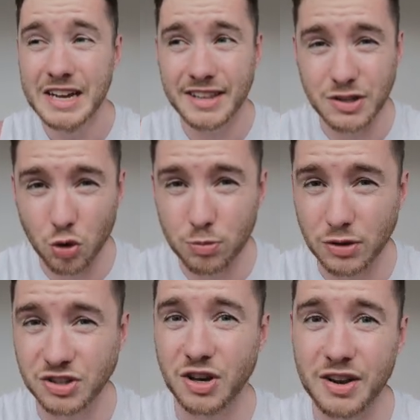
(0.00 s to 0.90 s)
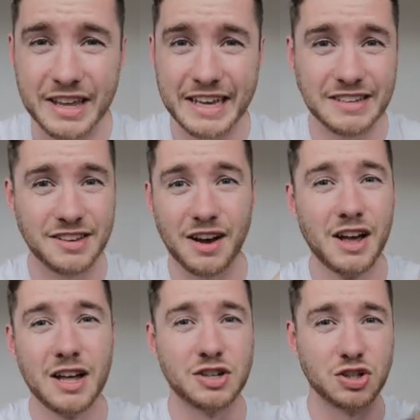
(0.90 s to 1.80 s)
then it's almost certainly easier
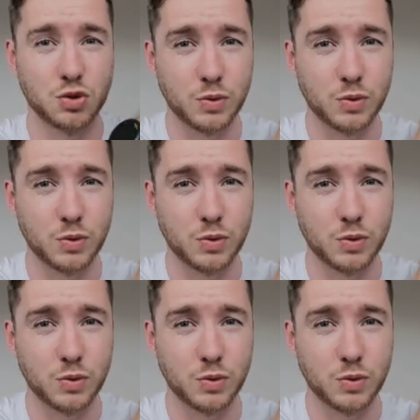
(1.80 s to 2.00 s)
to just